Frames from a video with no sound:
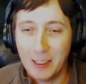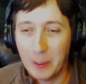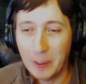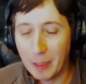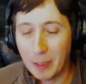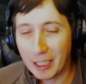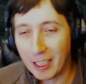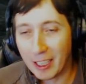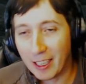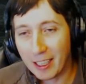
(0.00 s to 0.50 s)

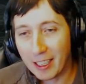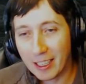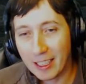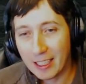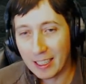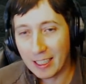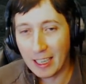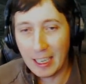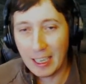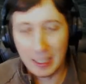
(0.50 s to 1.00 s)
my god.
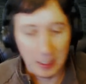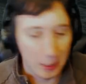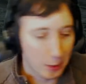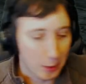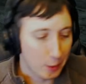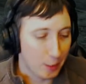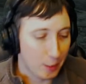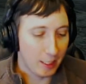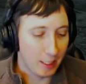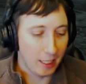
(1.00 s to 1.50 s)

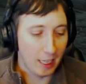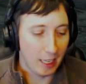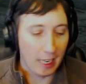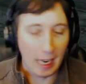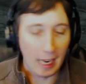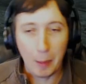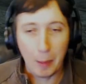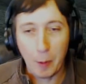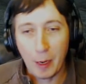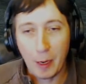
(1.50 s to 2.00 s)

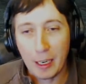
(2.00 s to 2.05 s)
I want